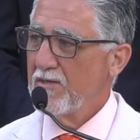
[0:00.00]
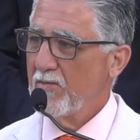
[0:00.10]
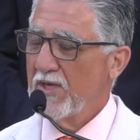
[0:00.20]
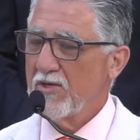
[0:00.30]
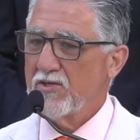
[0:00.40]

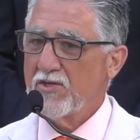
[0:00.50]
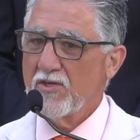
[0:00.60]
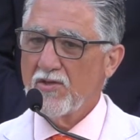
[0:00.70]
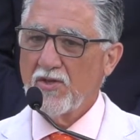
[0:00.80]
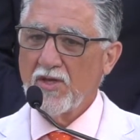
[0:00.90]
because
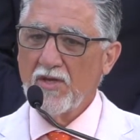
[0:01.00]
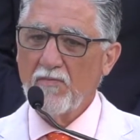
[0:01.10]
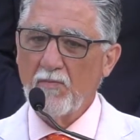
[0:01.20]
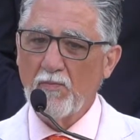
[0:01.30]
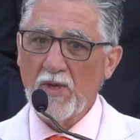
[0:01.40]
the
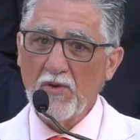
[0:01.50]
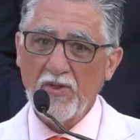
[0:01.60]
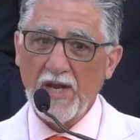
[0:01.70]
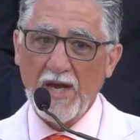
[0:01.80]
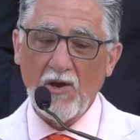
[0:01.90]
bill
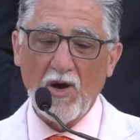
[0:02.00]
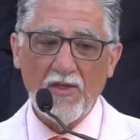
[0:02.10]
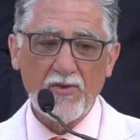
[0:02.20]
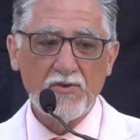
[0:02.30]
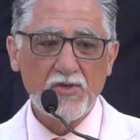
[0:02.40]
that I authored